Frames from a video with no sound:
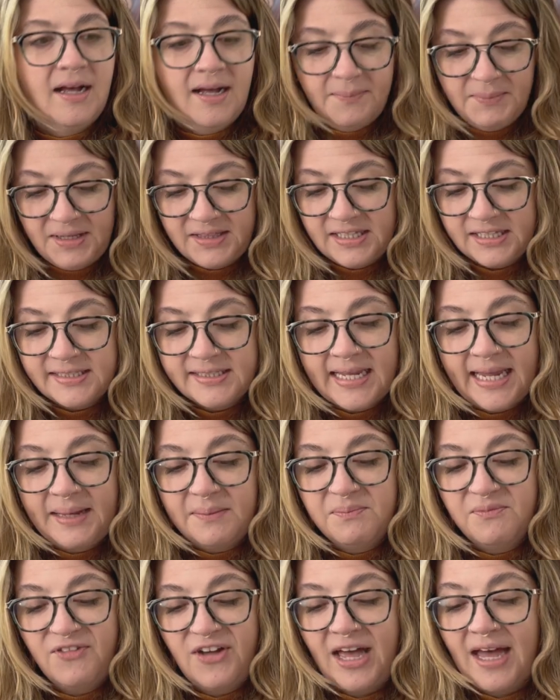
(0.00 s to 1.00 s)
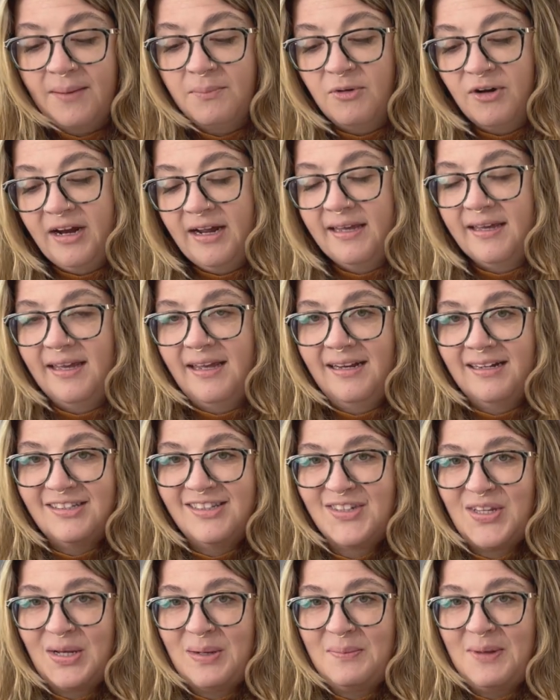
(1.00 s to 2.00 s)
in the same fabric, and it's
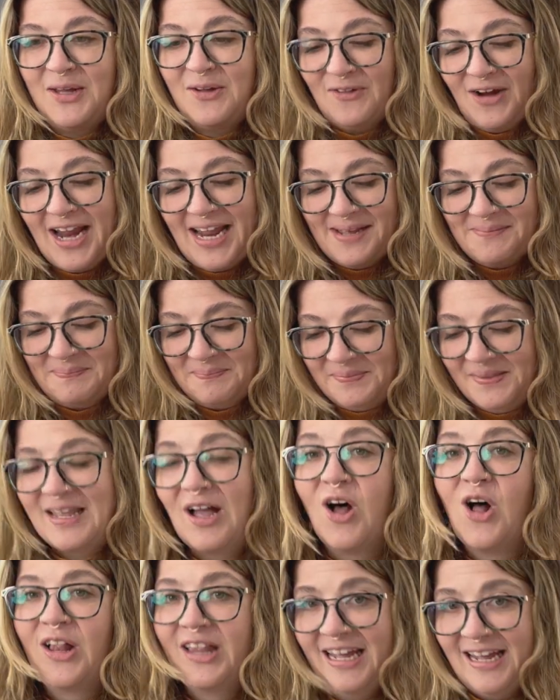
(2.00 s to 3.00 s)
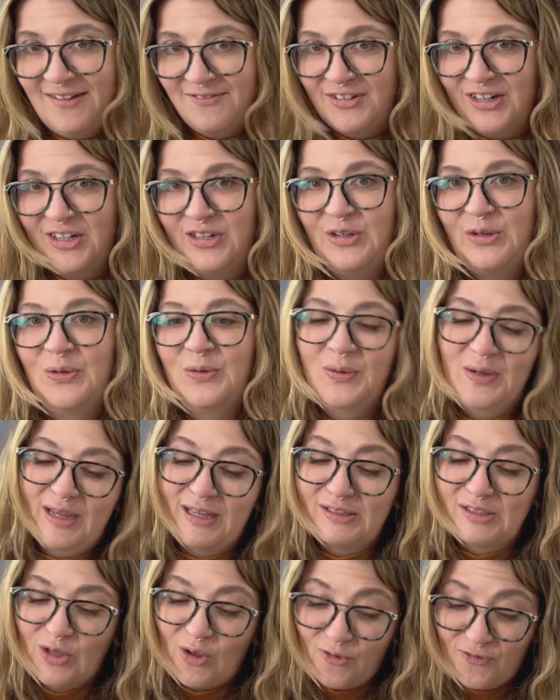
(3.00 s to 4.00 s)
going to be great. All I have to do
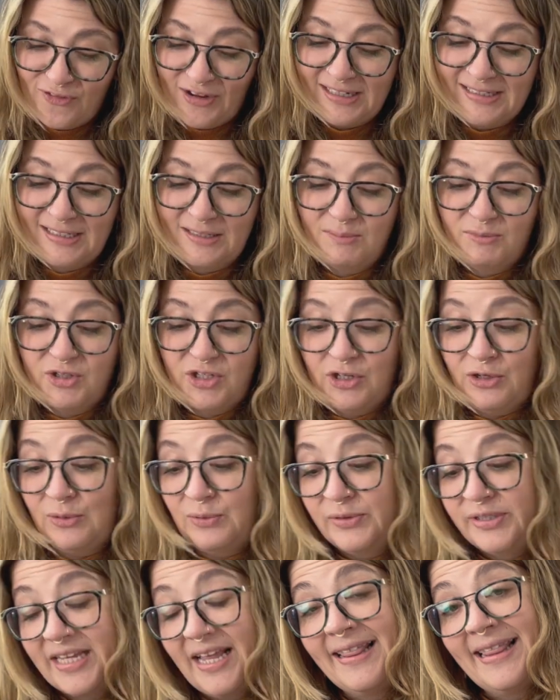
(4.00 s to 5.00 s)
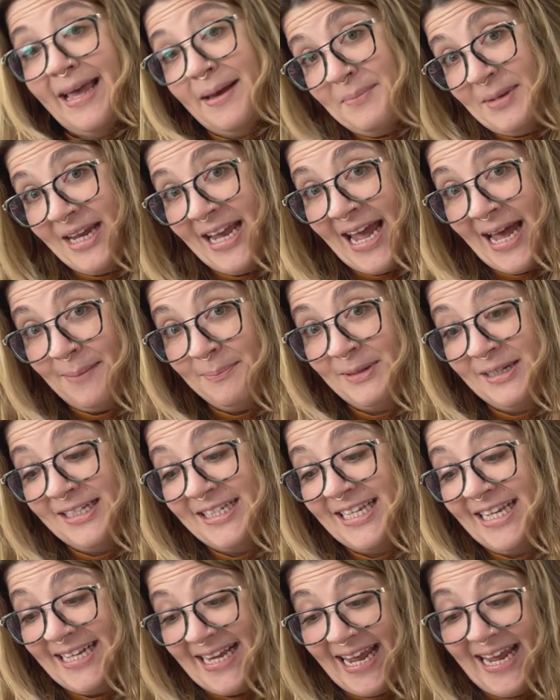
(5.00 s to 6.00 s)
is go find some shoes. That might happen
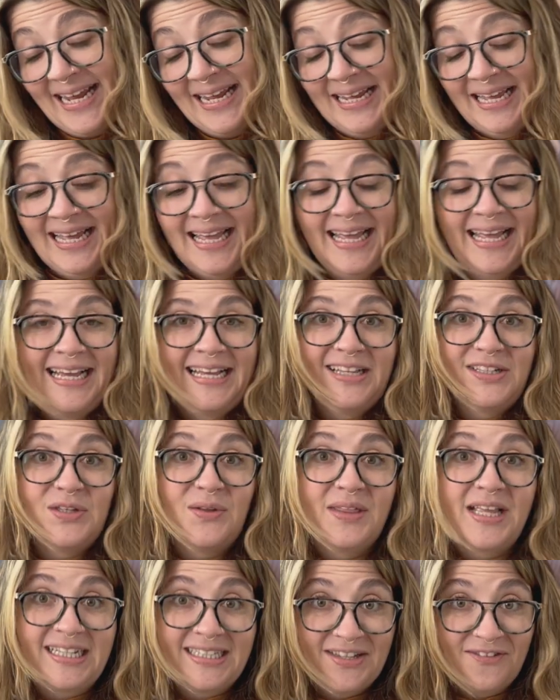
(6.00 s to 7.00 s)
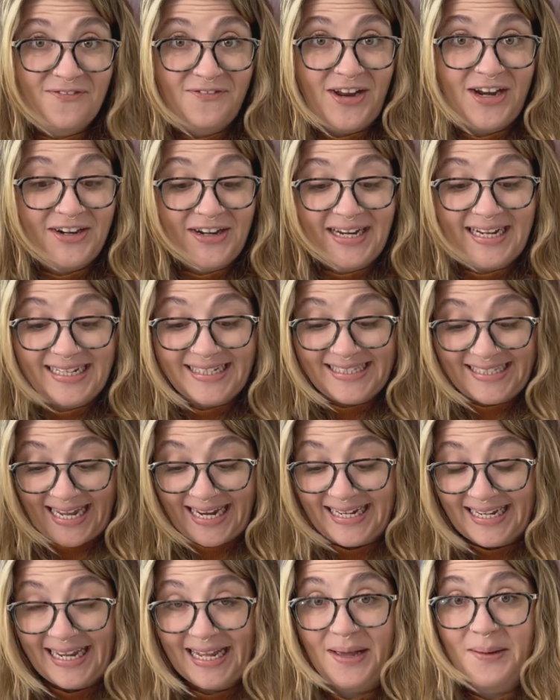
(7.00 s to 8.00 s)
today. So that's a very
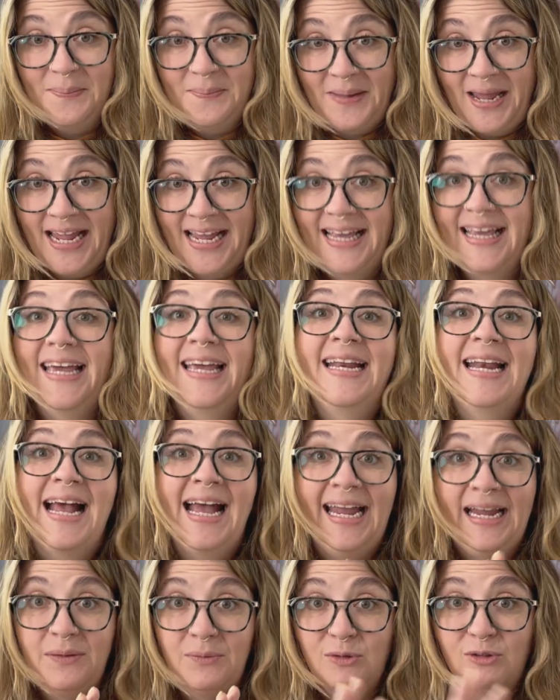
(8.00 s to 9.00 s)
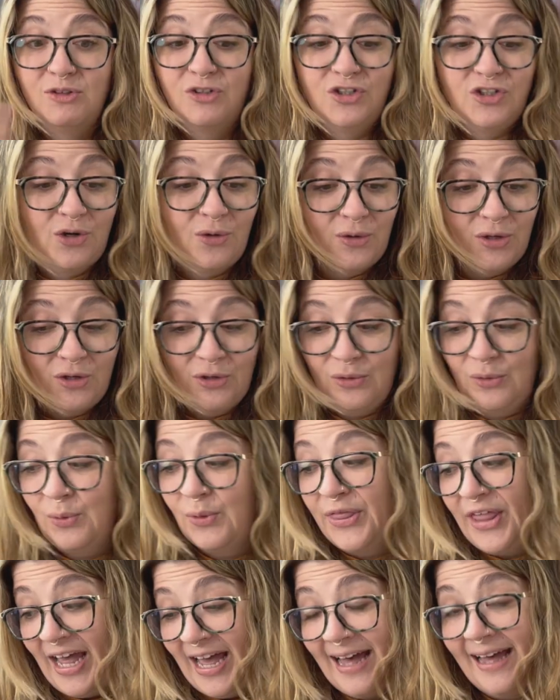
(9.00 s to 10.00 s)
exciting make, and I will show you
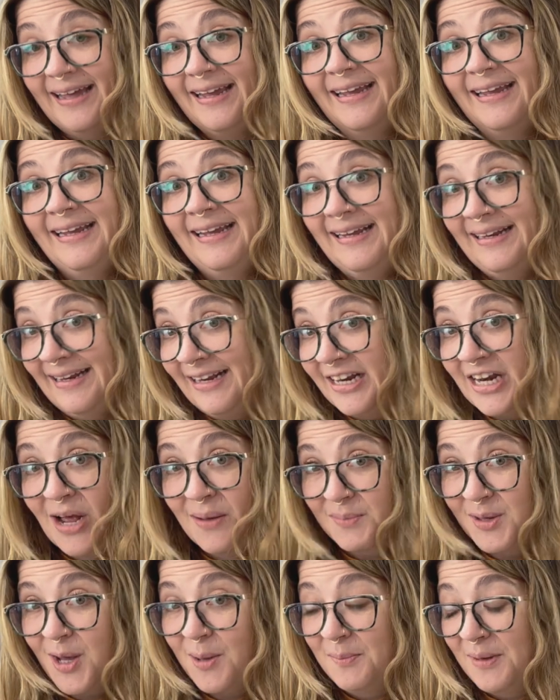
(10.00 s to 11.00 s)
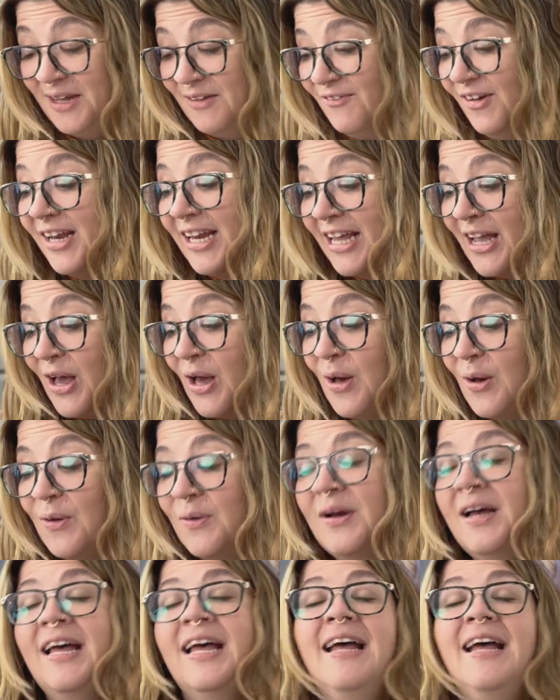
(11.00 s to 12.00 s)
that in an upcoming video.